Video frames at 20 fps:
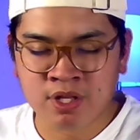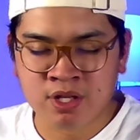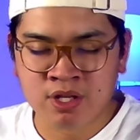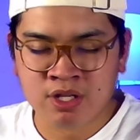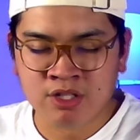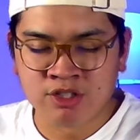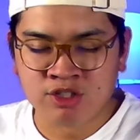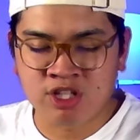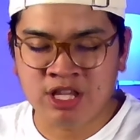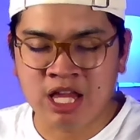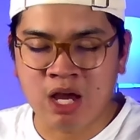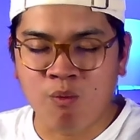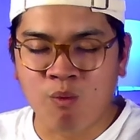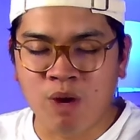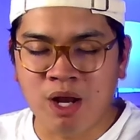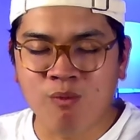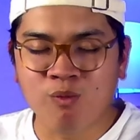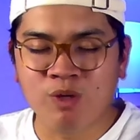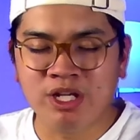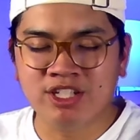so that
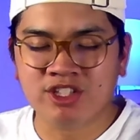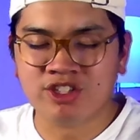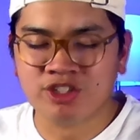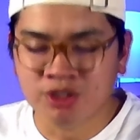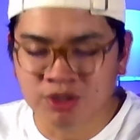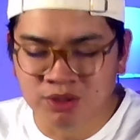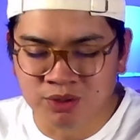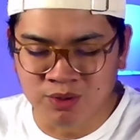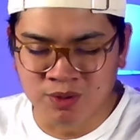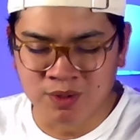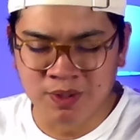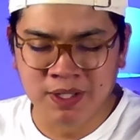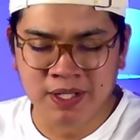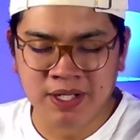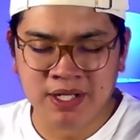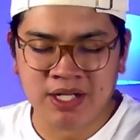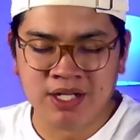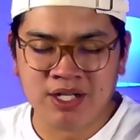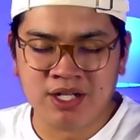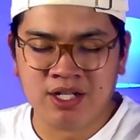when we do,
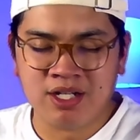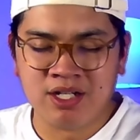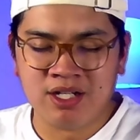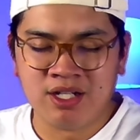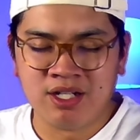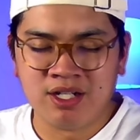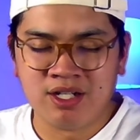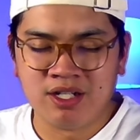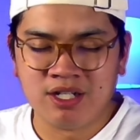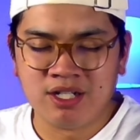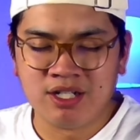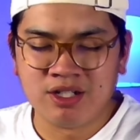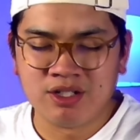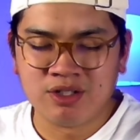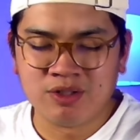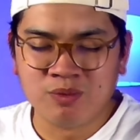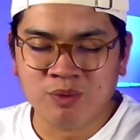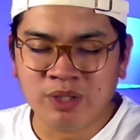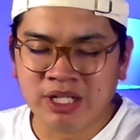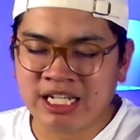
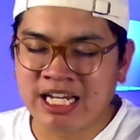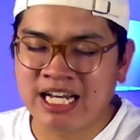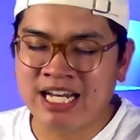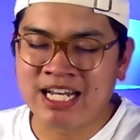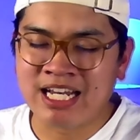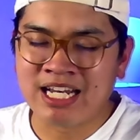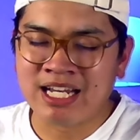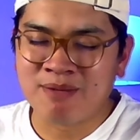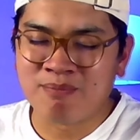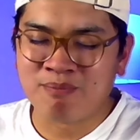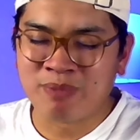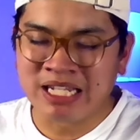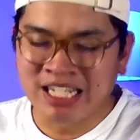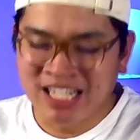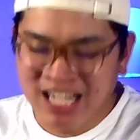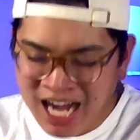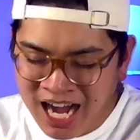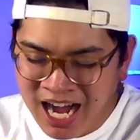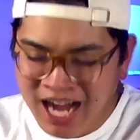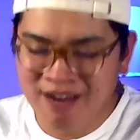we could be
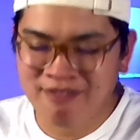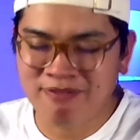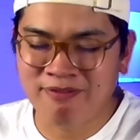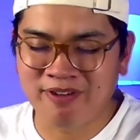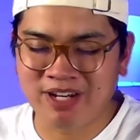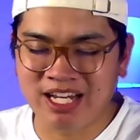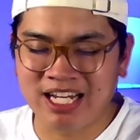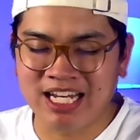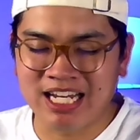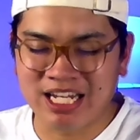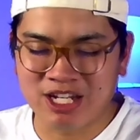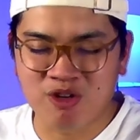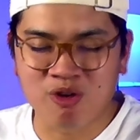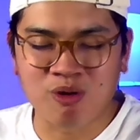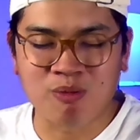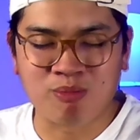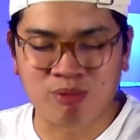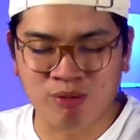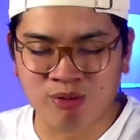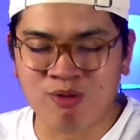confident in your
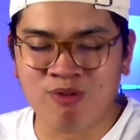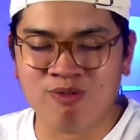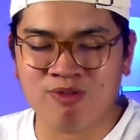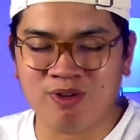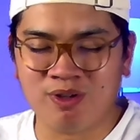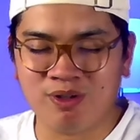approval.